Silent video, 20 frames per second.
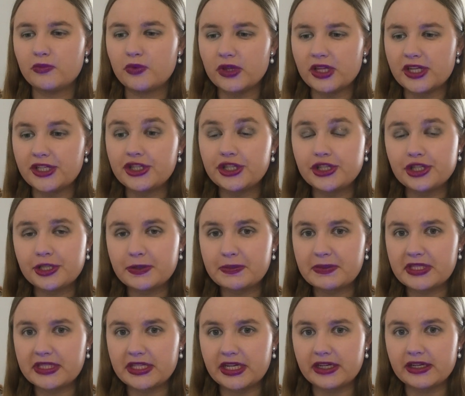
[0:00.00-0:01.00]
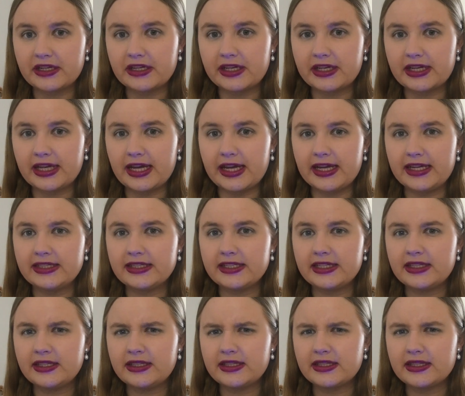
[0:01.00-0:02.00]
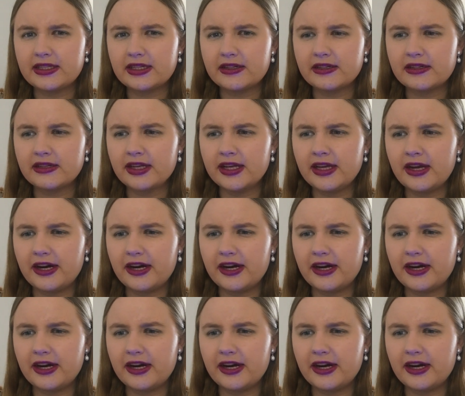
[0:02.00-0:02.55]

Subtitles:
relationship started and ended suddenly.